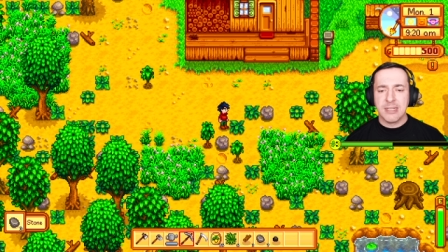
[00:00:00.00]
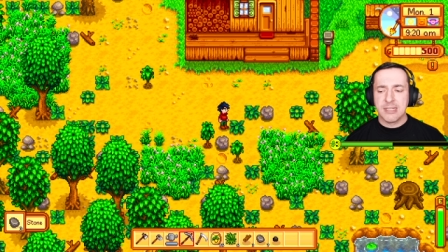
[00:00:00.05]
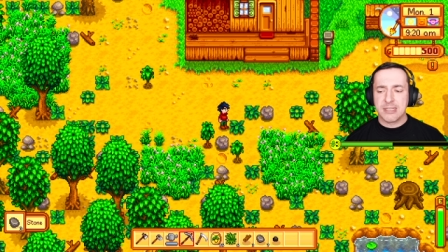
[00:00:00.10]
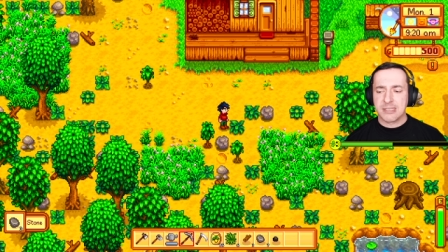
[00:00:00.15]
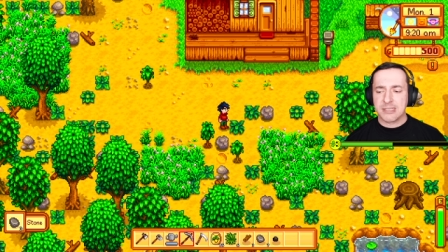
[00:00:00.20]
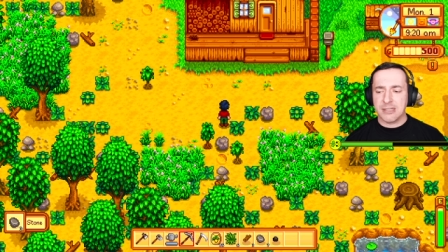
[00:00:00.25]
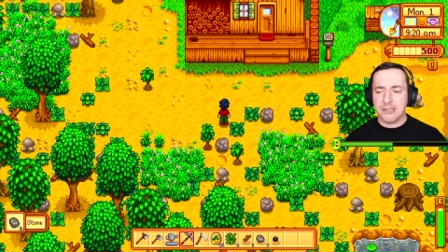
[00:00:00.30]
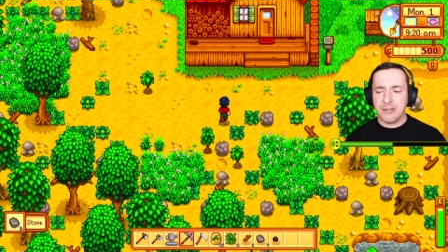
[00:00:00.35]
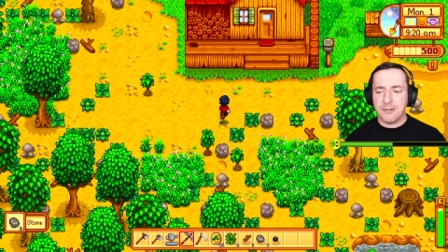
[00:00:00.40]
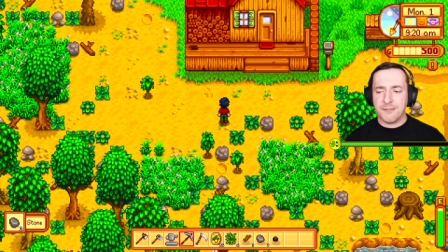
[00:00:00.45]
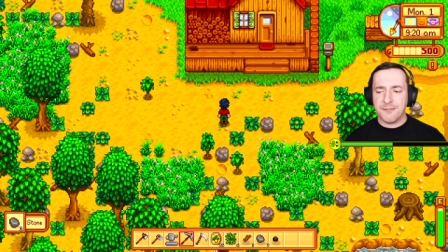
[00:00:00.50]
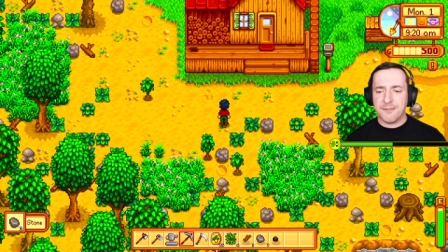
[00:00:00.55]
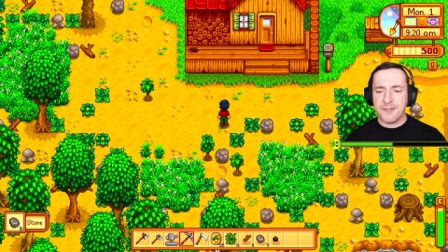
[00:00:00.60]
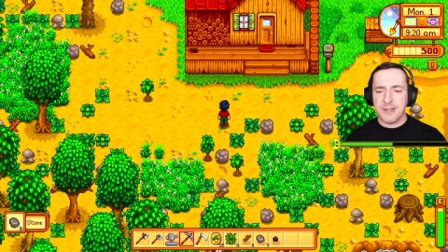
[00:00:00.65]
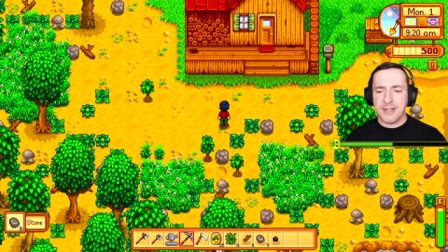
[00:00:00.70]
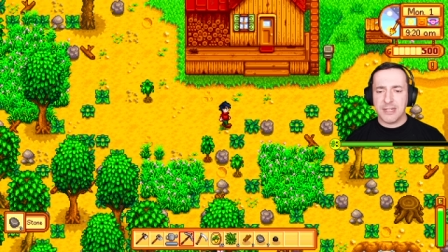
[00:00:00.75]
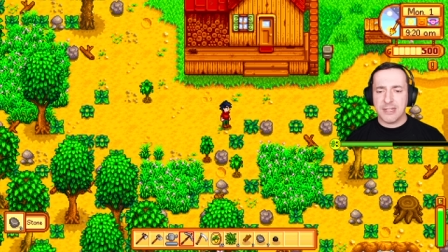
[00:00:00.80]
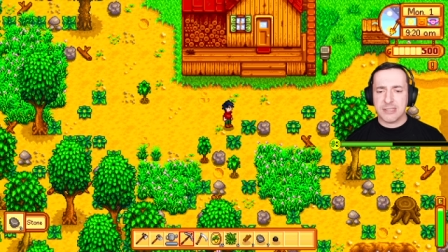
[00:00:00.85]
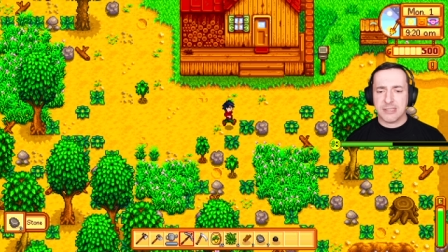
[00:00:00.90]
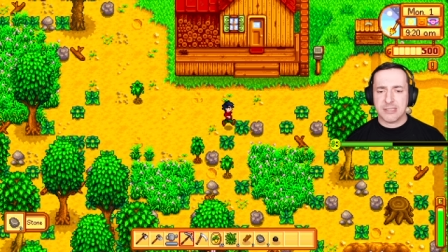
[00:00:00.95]
So your
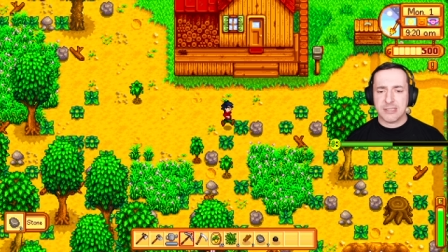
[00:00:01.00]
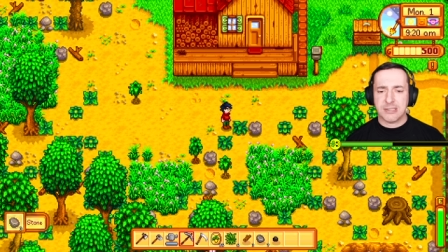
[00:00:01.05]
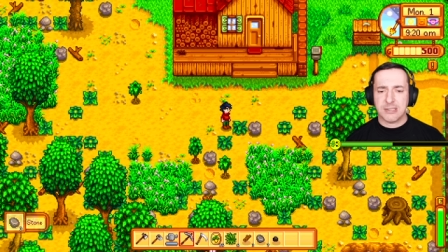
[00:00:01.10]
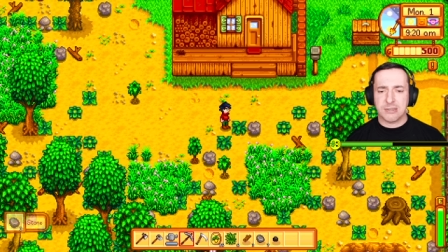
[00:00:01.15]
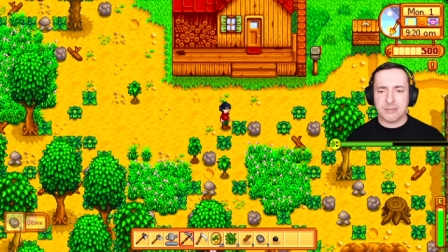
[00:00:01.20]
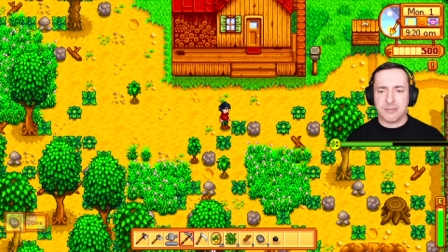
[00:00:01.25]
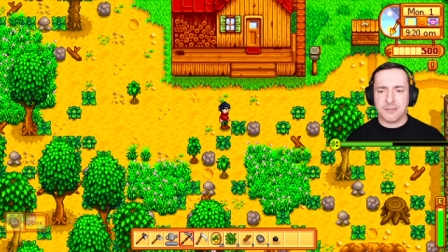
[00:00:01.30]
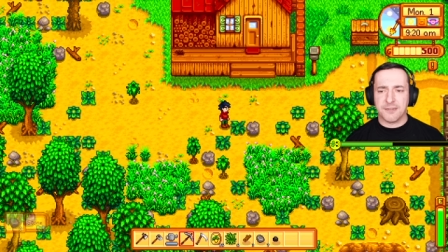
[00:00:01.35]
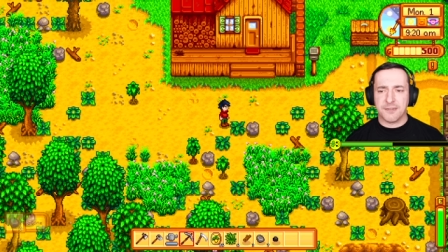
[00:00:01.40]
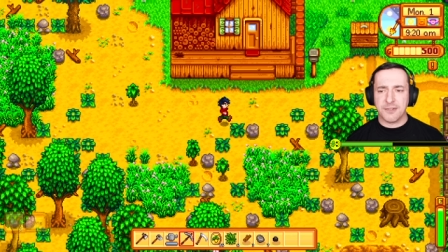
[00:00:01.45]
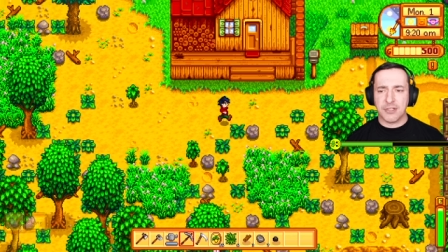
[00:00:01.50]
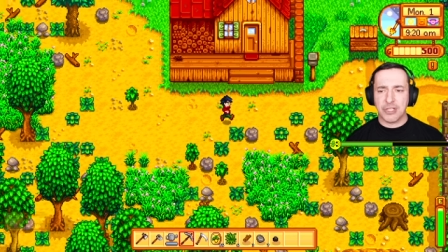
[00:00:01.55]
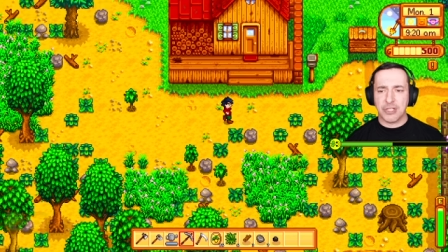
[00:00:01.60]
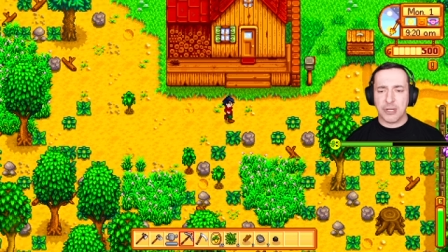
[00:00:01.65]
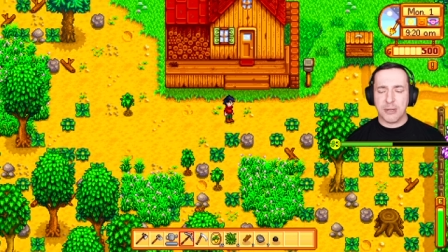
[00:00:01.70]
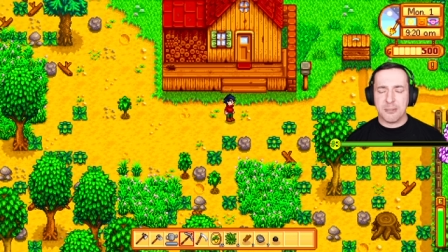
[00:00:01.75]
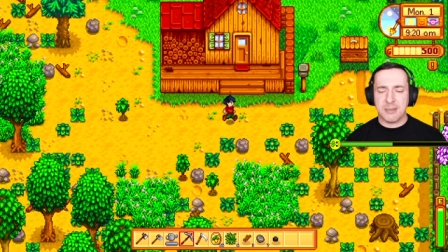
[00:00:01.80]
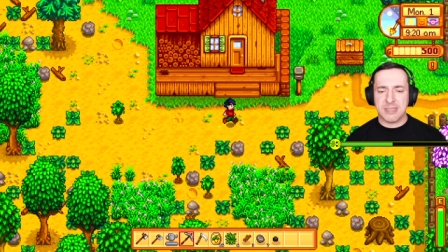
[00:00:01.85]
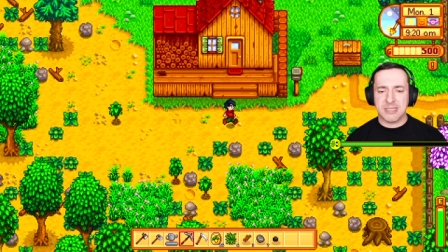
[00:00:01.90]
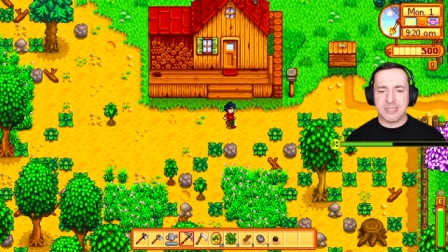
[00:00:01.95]
first sort of
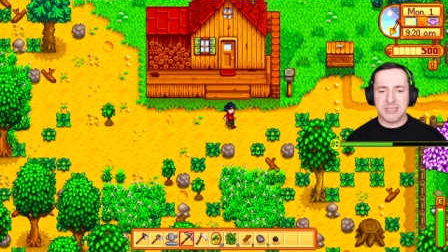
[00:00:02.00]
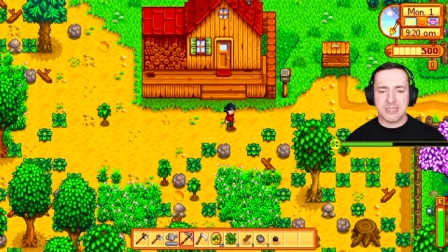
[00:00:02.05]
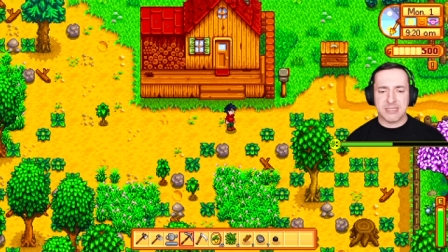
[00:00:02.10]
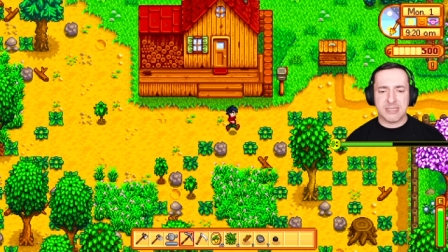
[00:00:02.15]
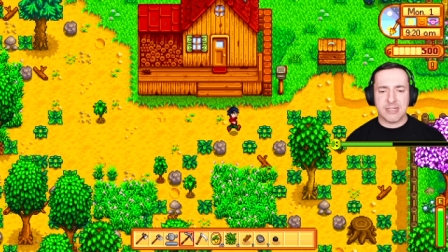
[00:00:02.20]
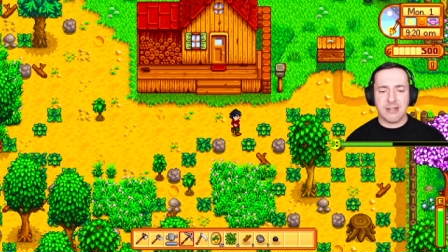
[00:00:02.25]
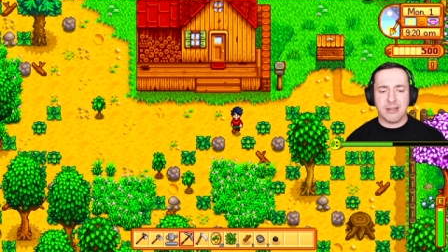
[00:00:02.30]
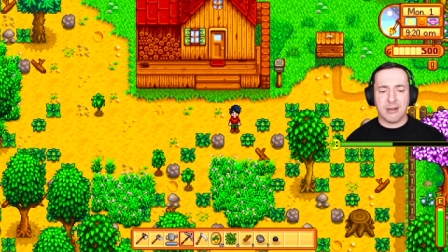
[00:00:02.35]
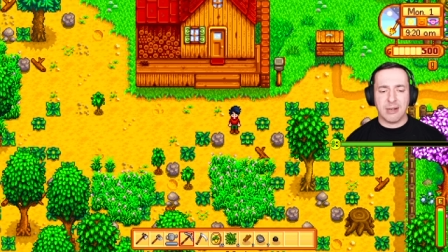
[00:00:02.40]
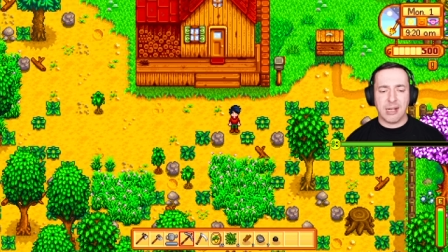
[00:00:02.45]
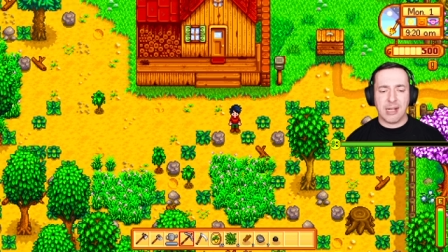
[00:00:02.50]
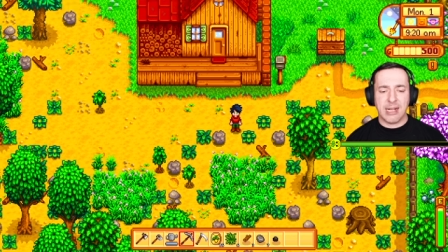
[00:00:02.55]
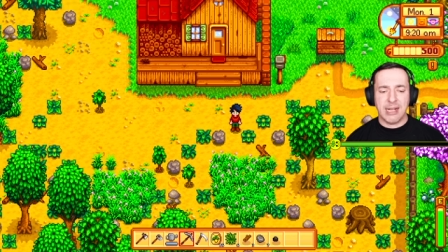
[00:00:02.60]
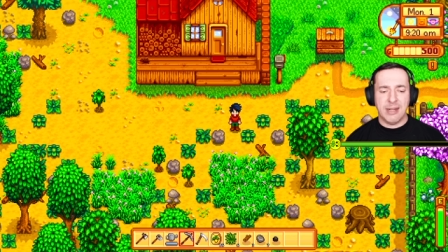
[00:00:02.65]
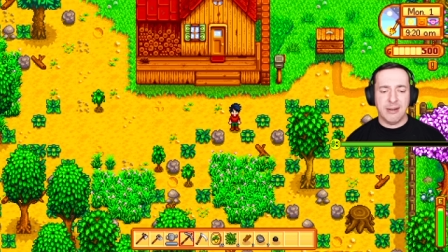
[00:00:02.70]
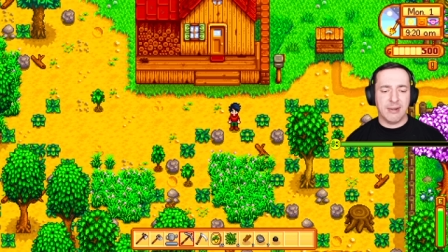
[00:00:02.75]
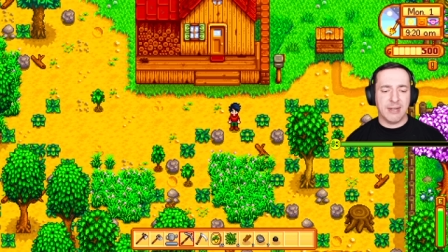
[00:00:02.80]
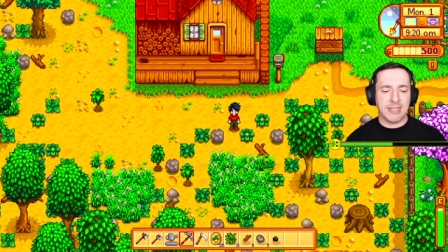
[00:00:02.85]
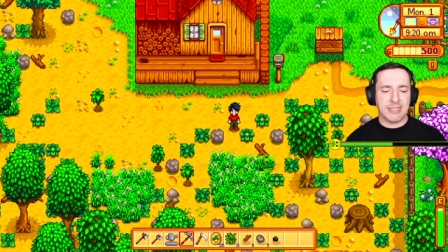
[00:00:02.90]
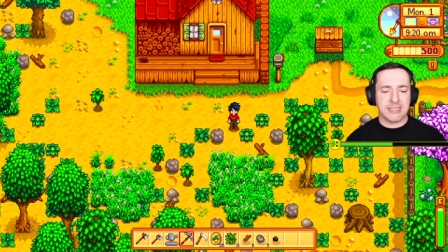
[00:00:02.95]
job is to start
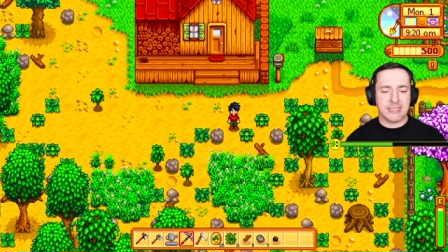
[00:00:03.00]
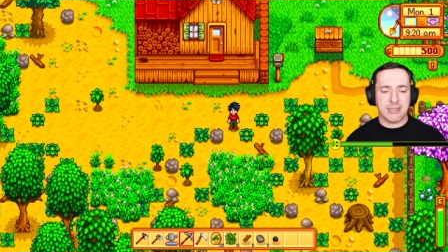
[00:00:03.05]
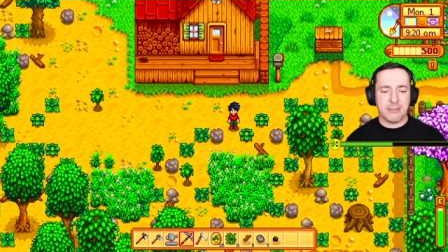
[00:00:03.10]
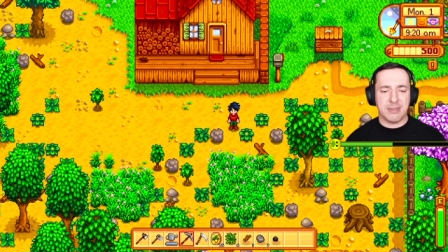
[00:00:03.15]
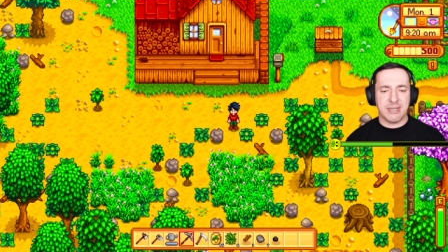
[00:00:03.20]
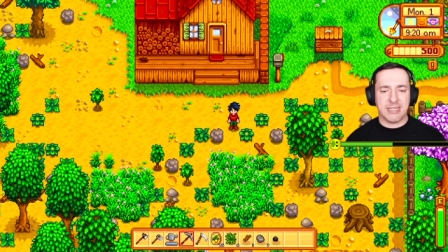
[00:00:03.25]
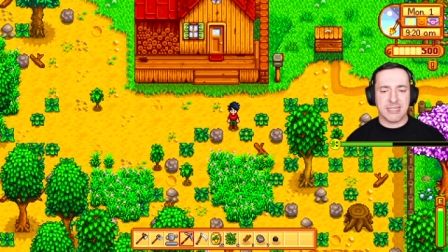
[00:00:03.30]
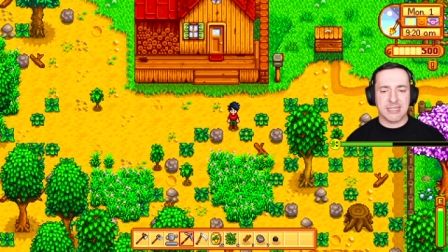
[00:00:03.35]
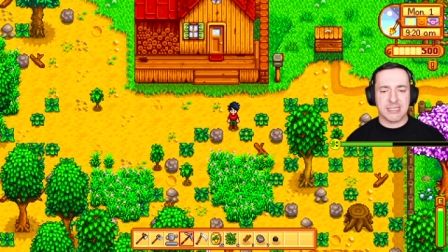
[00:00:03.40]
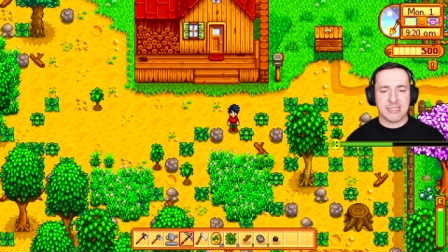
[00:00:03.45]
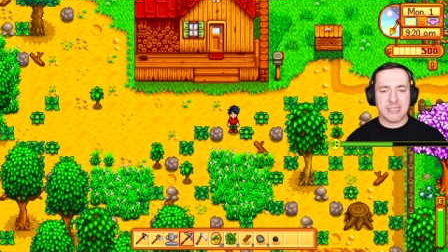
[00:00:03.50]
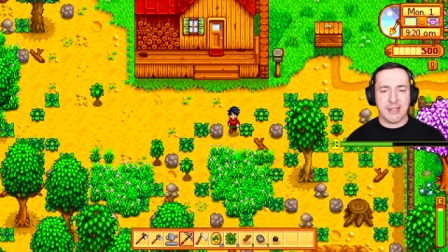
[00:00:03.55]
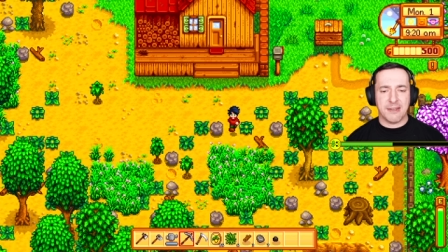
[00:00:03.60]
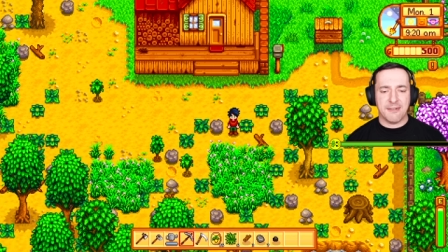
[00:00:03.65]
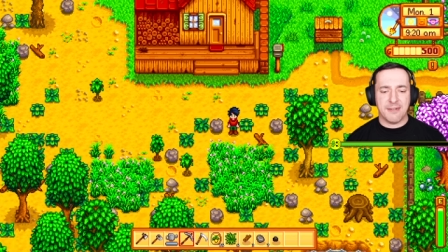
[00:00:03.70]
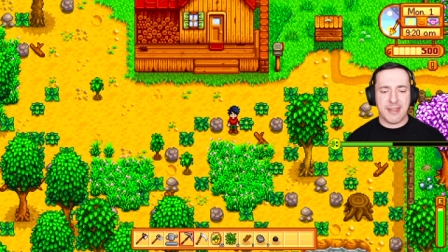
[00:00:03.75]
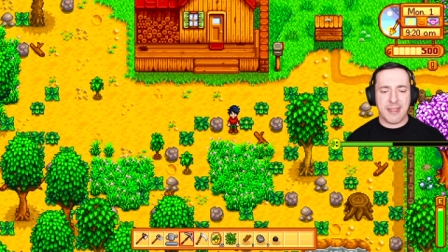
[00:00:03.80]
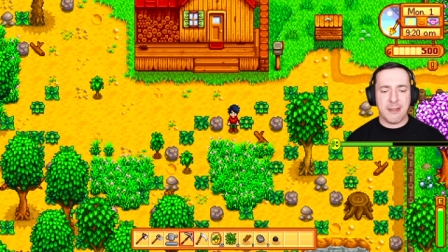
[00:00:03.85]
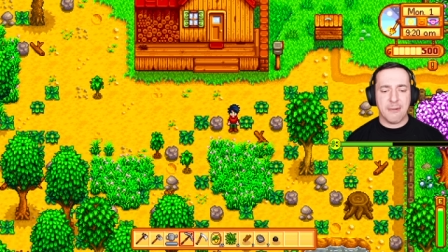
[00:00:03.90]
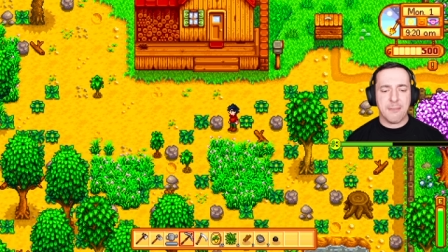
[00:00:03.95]
clearing some of this
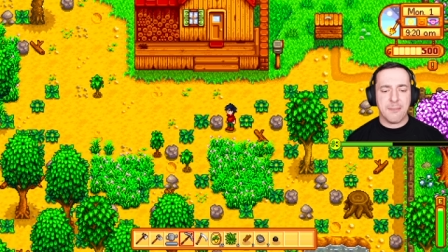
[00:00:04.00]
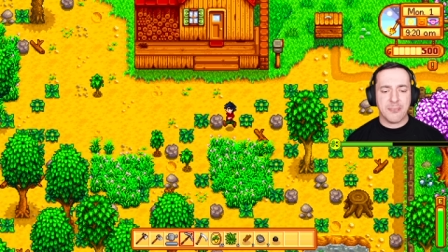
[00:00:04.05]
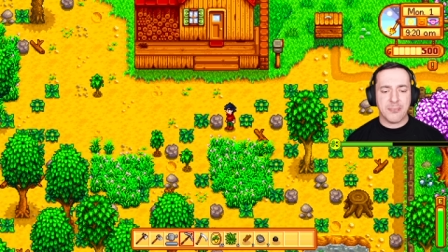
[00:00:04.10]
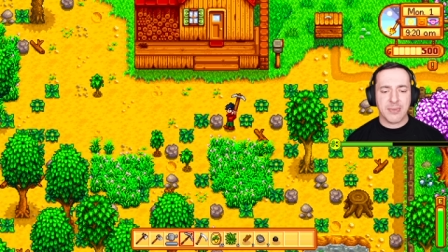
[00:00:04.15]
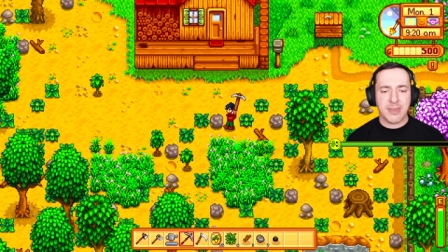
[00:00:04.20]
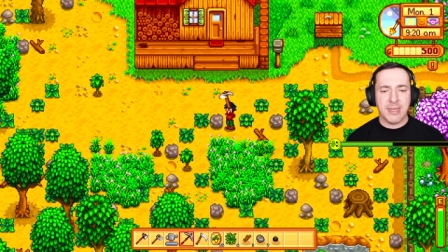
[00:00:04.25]
stuff out.